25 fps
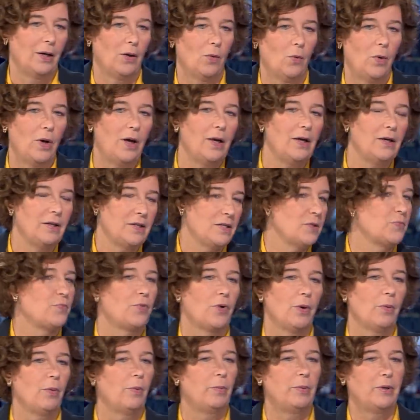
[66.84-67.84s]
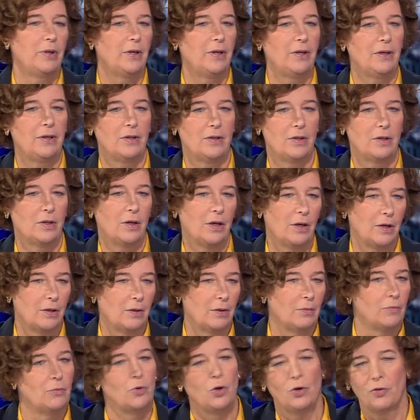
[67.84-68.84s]
Well, it's probably
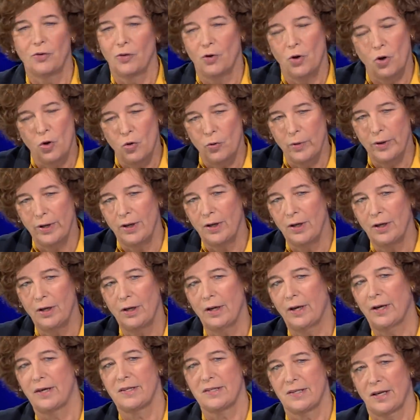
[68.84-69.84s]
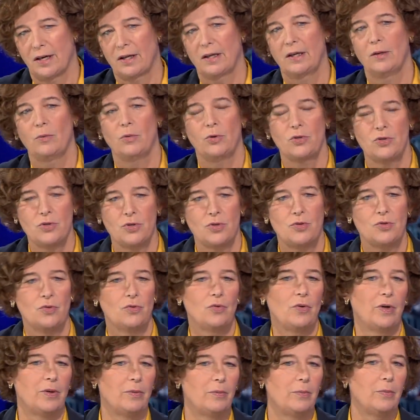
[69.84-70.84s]
not knowing exactly what to
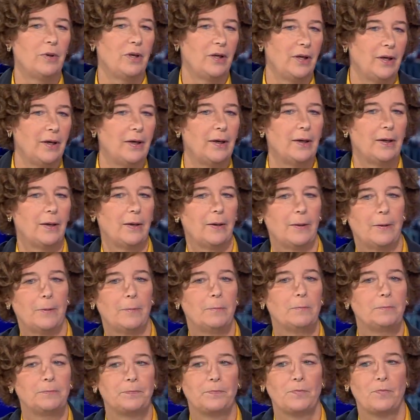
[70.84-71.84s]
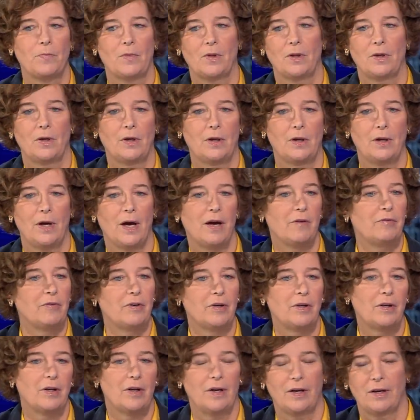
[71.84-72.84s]
do and being,
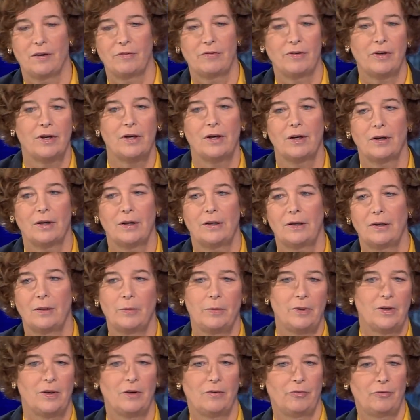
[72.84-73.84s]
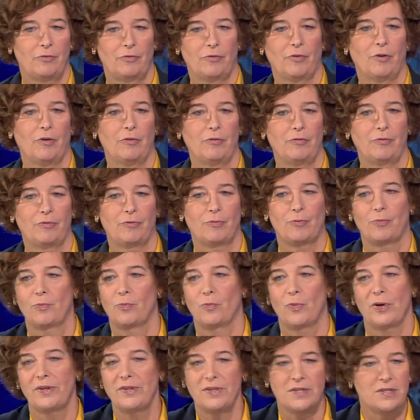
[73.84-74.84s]
having a little bit of
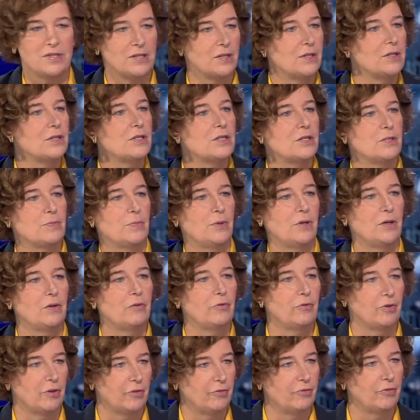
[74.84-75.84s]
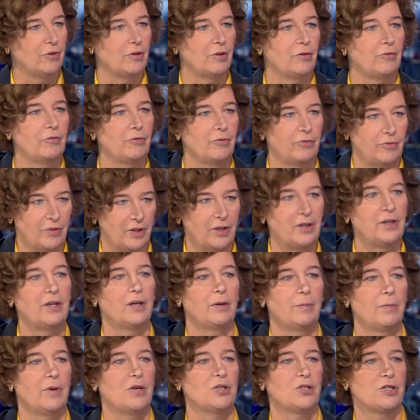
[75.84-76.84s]
reticence, being fearful of
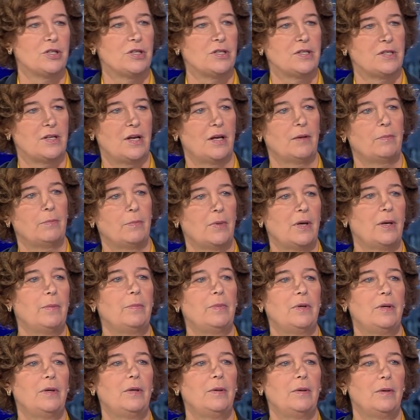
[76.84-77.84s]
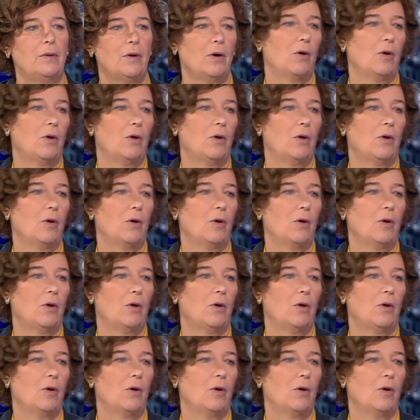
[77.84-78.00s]
taking measures that may be